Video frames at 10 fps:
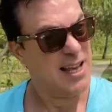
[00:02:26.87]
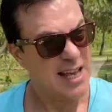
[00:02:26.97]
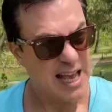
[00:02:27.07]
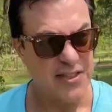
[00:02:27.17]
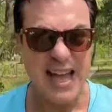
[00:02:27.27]

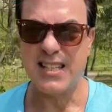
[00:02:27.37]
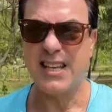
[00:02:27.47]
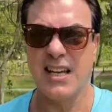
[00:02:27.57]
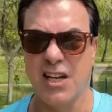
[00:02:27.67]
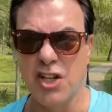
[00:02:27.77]
And that's
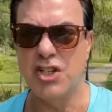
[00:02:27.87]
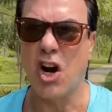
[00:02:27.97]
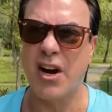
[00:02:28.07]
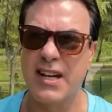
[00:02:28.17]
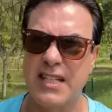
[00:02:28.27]
like a good
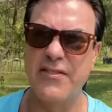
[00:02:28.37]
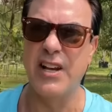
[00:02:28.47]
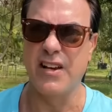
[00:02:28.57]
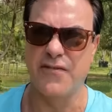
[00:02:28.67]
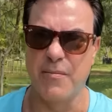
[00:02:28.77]
target
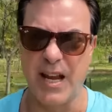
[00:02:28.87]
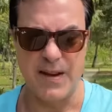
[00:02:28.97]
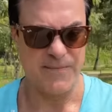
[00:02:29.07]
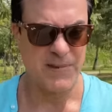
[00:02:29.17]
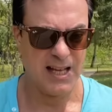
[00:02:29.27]
dividend for me.
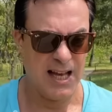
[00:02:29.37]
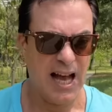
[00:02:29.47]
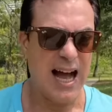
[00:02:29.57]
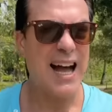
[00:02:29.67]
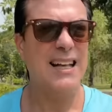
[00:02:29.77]

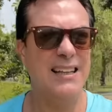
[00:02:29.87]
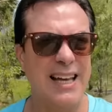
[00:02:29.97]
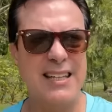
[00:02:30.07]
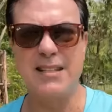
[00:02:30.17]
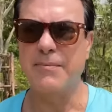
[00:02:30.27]
I
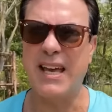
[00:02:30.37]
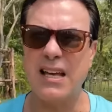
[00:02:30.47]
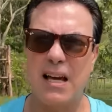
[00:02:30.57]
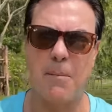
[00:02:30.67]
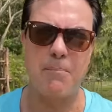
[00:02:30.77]
like to make
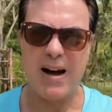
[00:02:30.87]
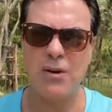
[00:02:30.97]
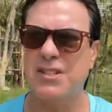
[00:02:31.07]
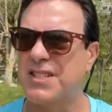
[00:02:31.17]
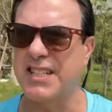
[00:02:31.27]

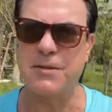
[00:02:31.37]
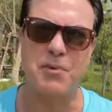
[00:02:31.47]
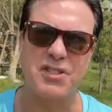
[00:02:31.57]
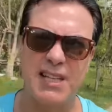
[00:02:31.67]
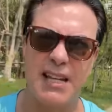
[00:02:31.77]
about
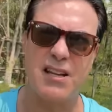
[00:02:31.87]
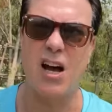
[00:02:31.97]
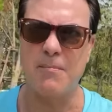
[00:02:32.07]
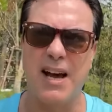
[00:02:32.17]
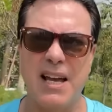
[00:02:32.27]
6%
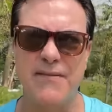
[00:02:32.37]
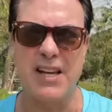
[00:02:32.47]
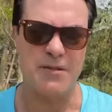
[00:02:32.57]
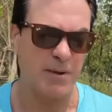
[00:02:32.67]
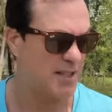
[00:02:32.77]
on my
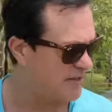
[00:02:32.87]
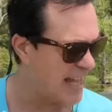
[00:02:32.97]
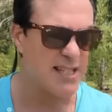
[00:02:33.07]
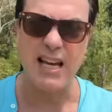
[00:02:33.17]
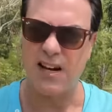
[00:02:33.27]
investments.
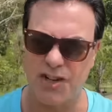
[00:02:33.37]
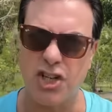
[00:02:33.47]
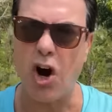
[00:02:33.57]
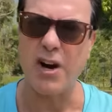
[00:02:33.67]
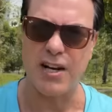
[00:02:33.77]
That's kind of a
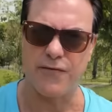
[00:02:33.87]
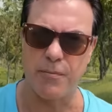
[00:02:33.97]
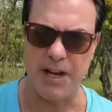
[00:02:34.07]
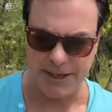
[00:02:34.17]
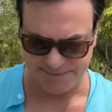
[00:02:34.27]
target for me.